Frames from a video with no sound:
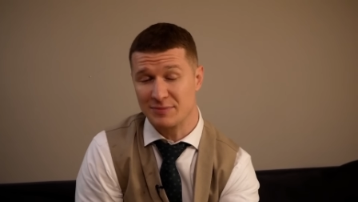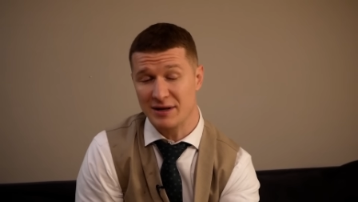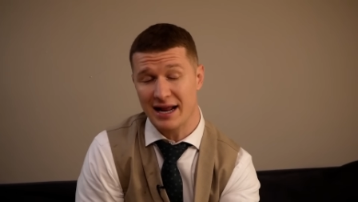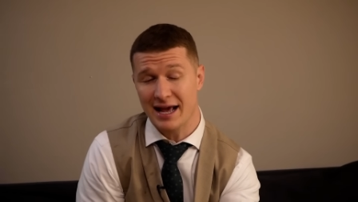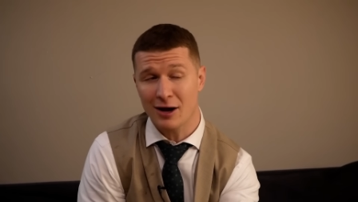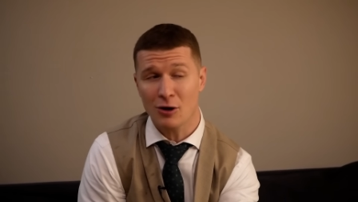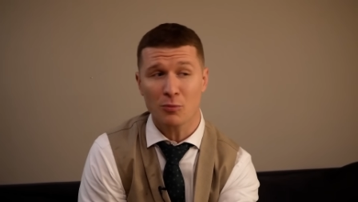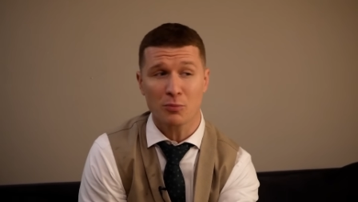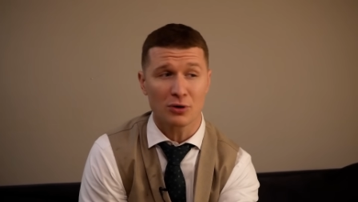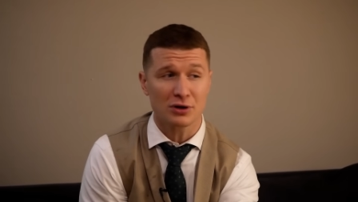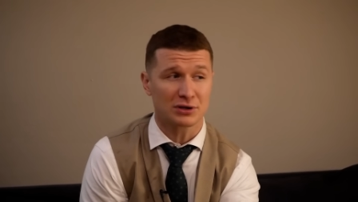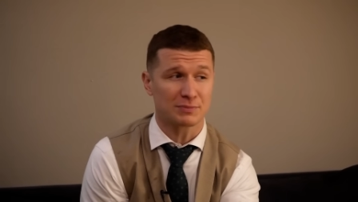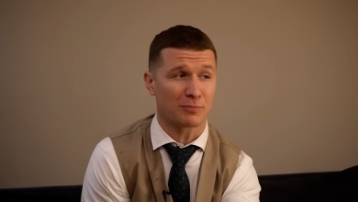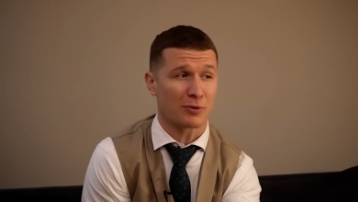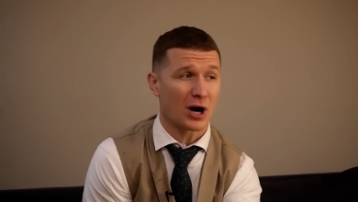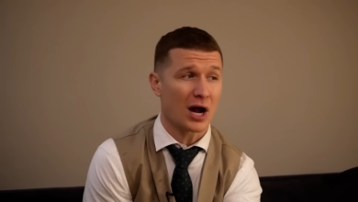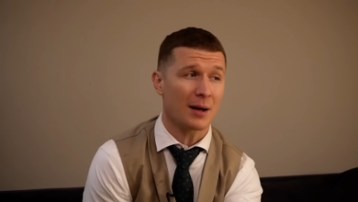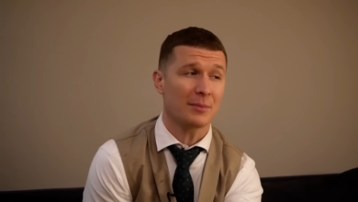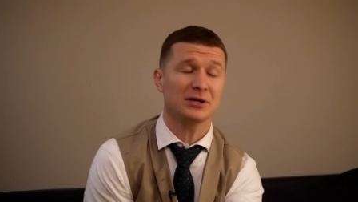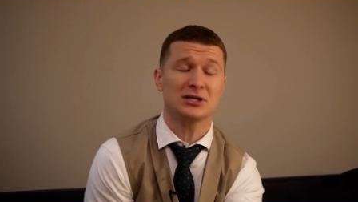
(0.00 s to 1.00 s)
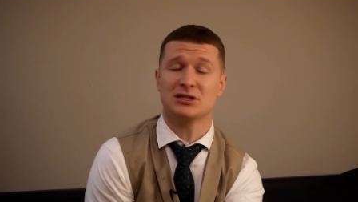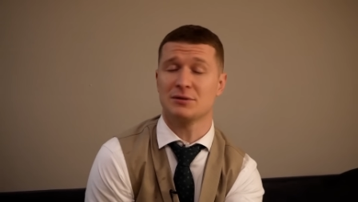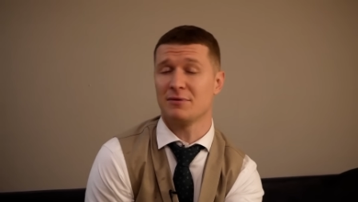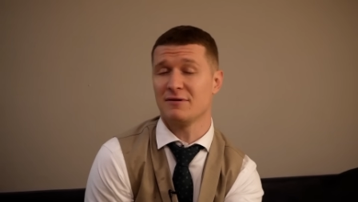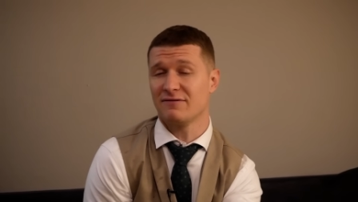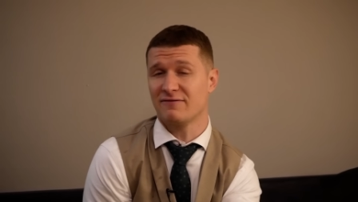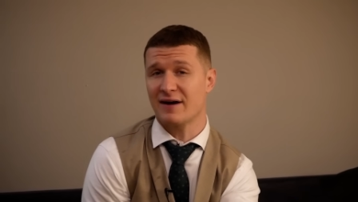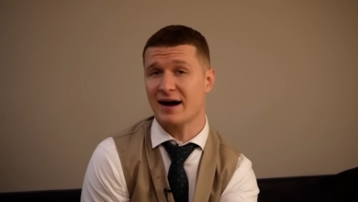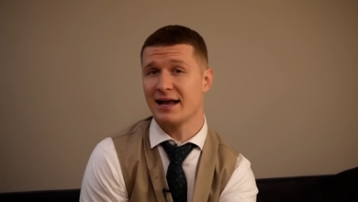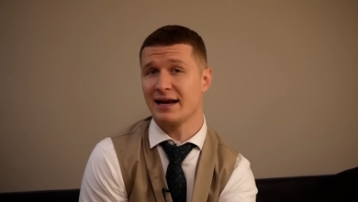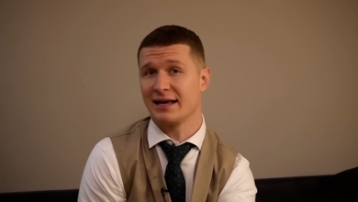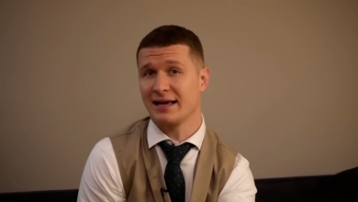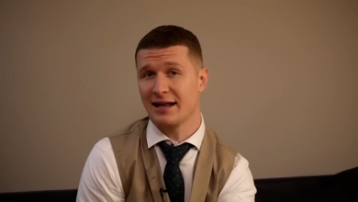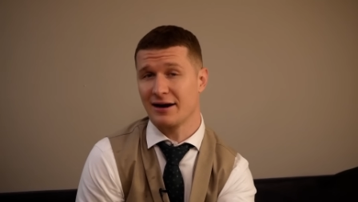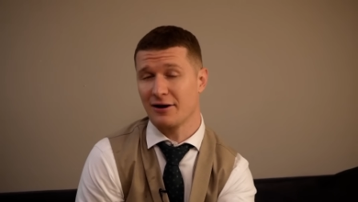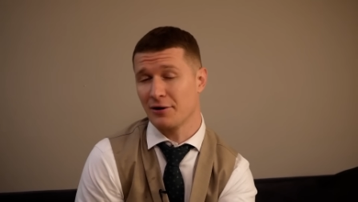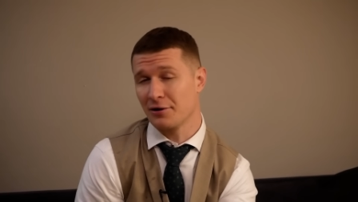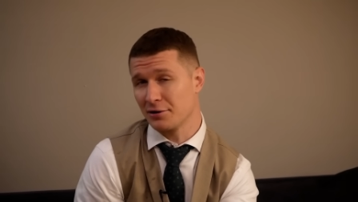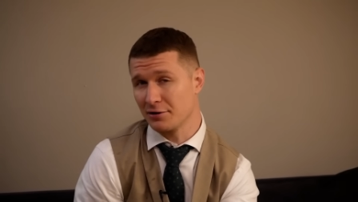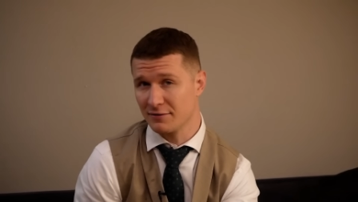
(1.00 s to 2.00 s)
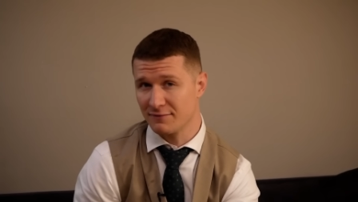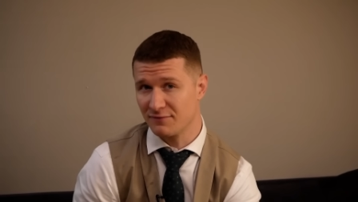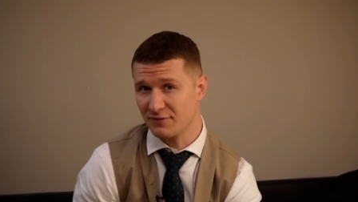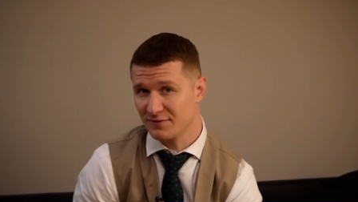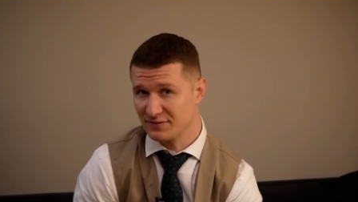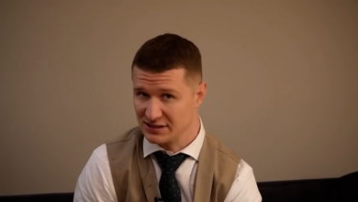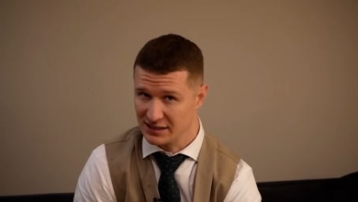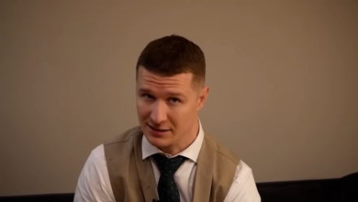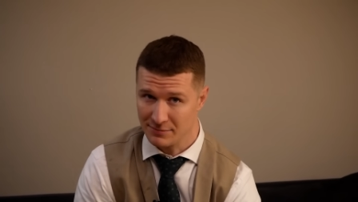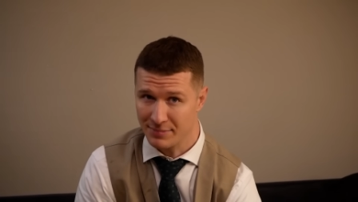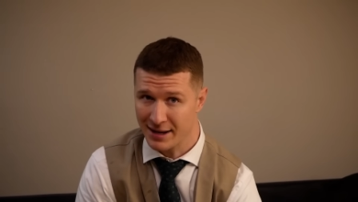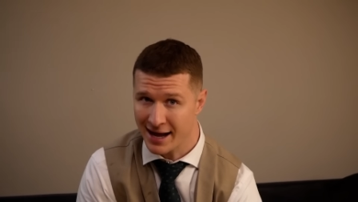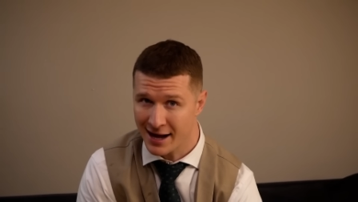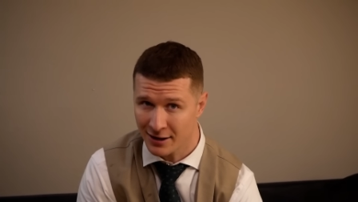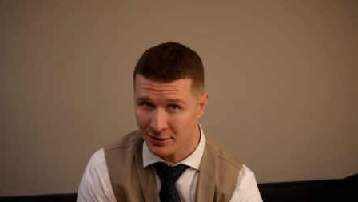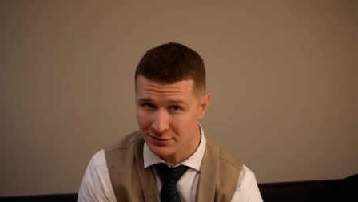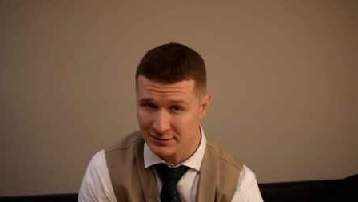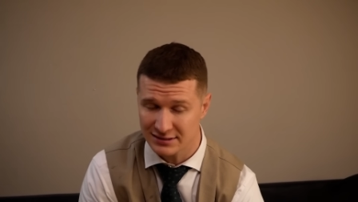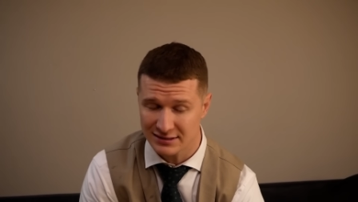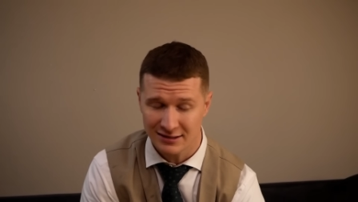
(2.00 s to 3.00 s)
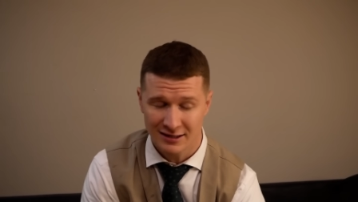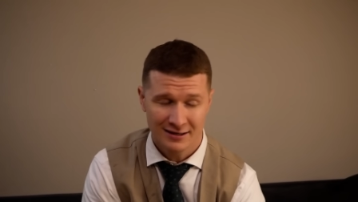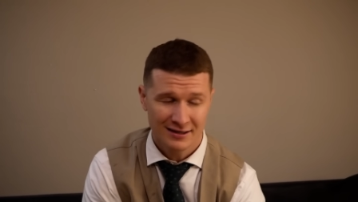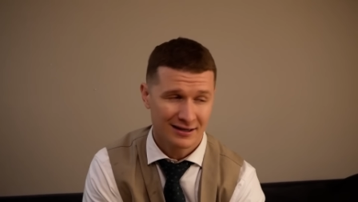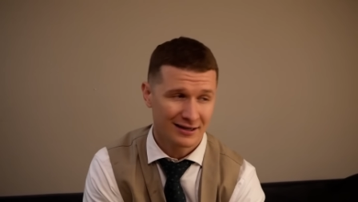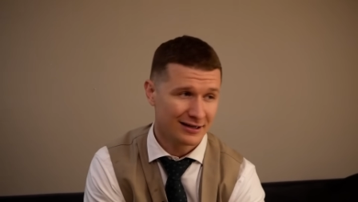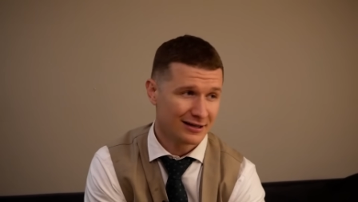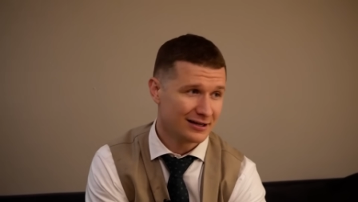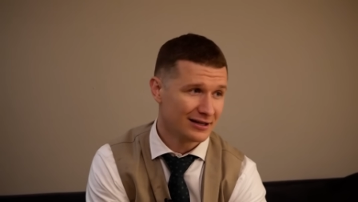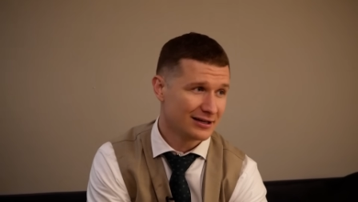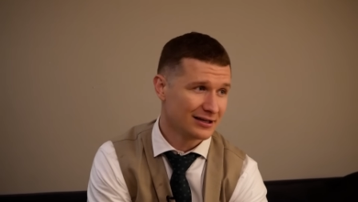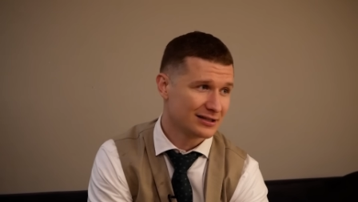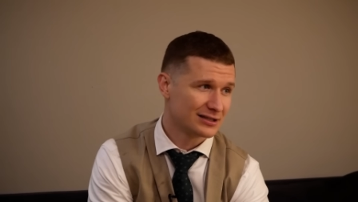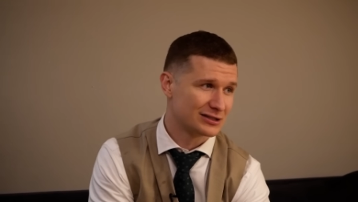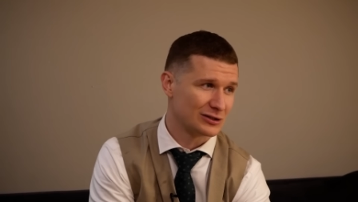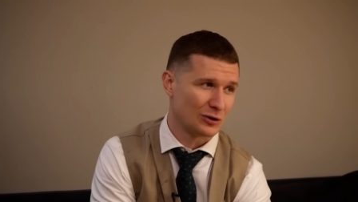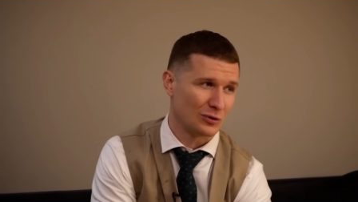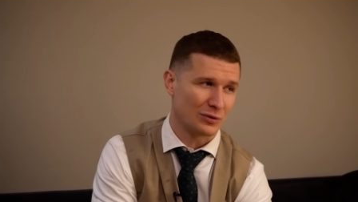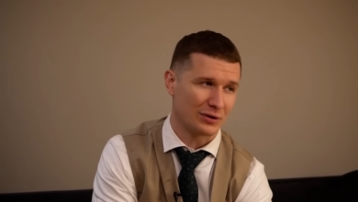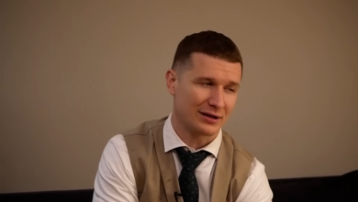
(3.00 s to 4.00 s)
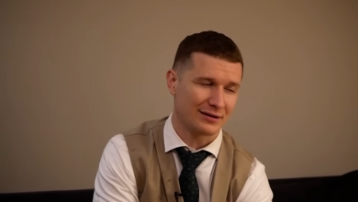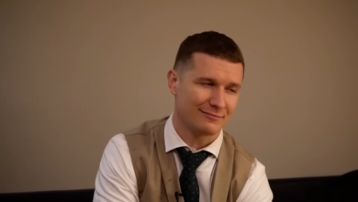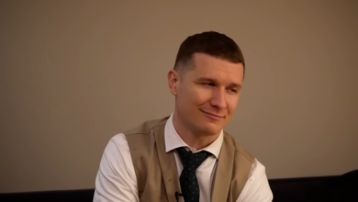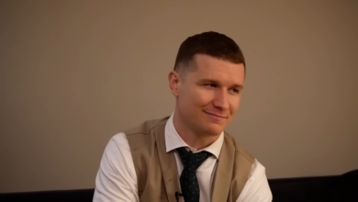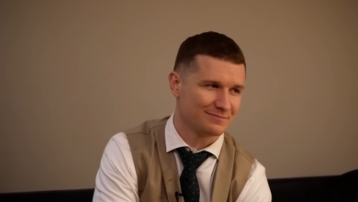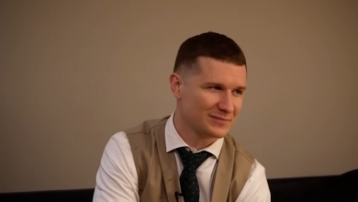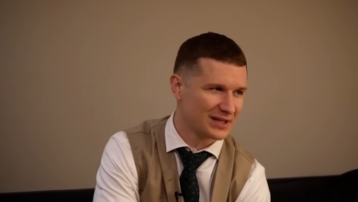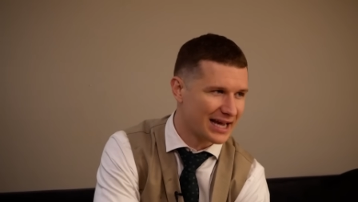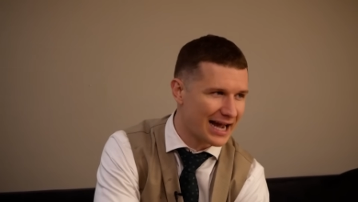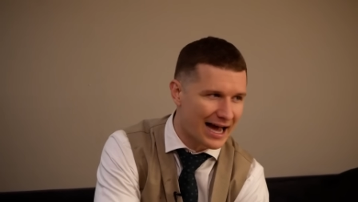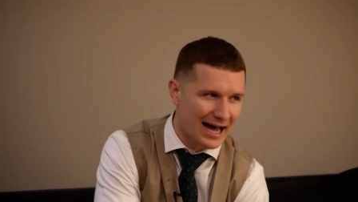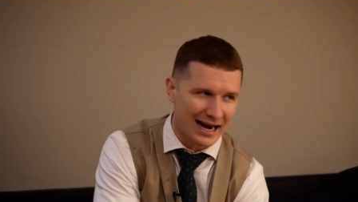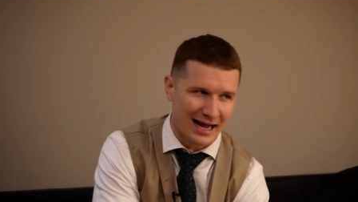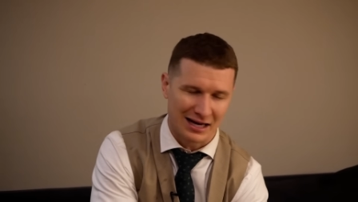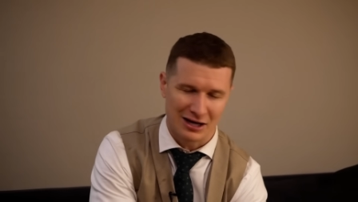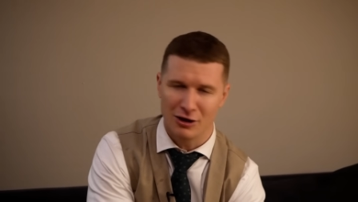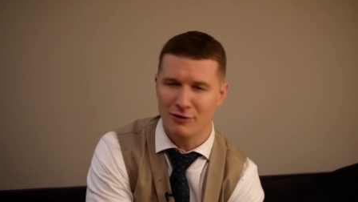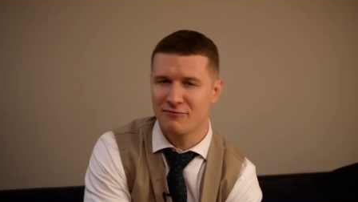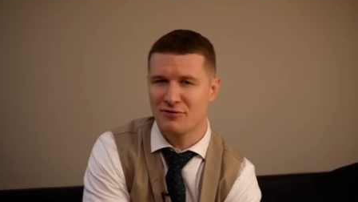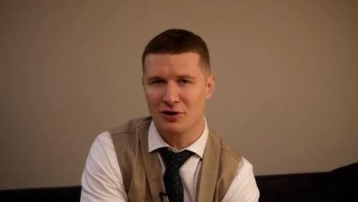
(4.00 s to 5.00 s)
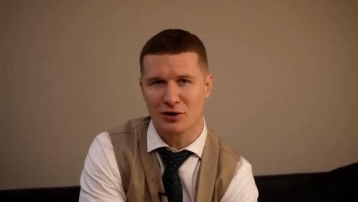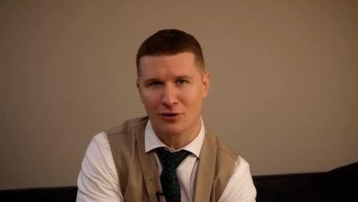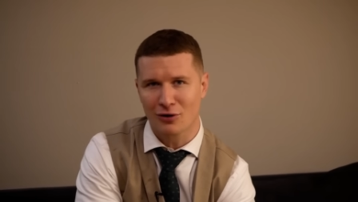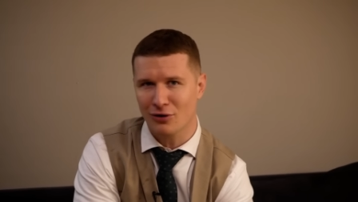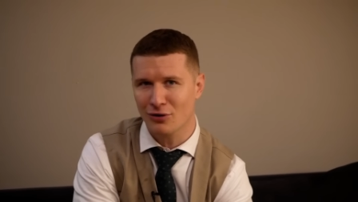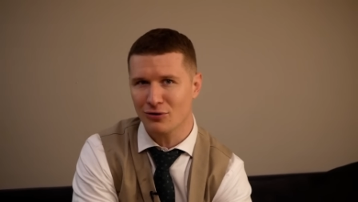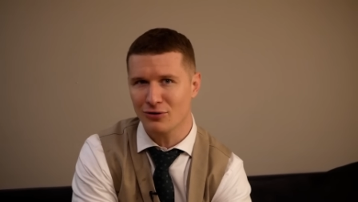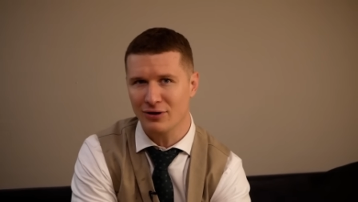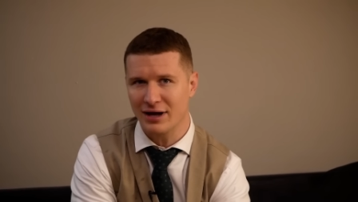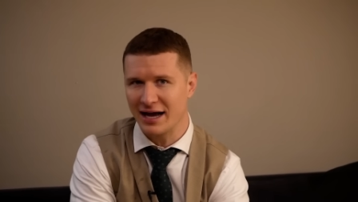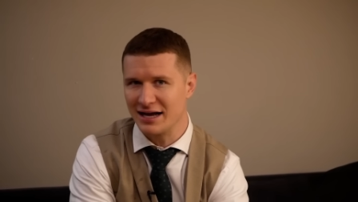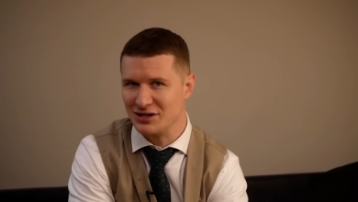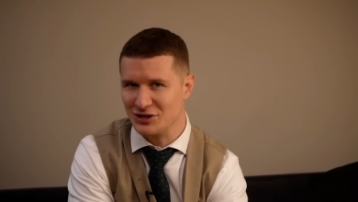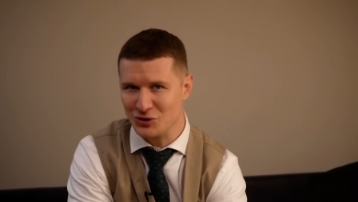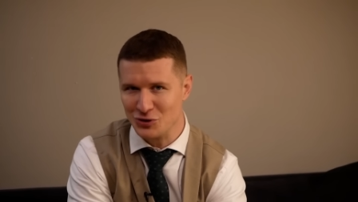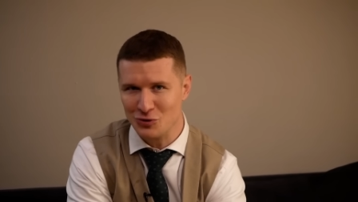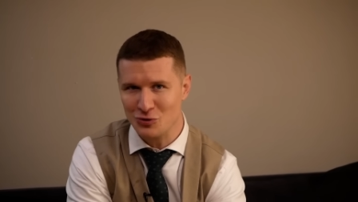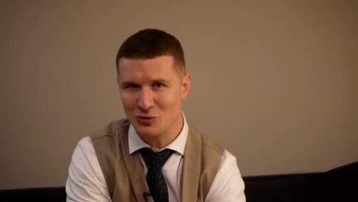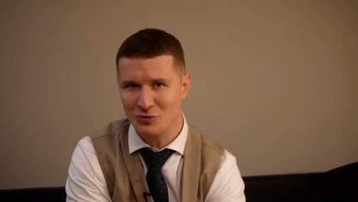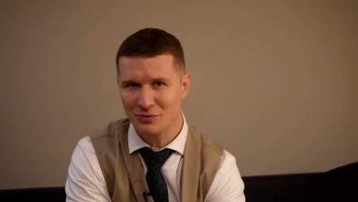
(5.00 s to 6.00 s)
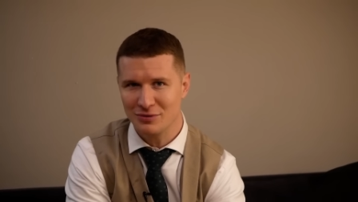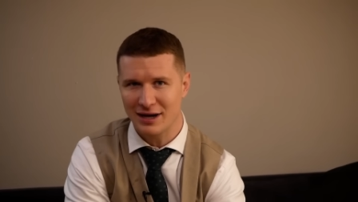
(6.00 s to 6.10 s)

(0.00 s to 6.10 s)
But Elle Brook probably should be fighting at 115 pounds. So, God, I love the girl, I do.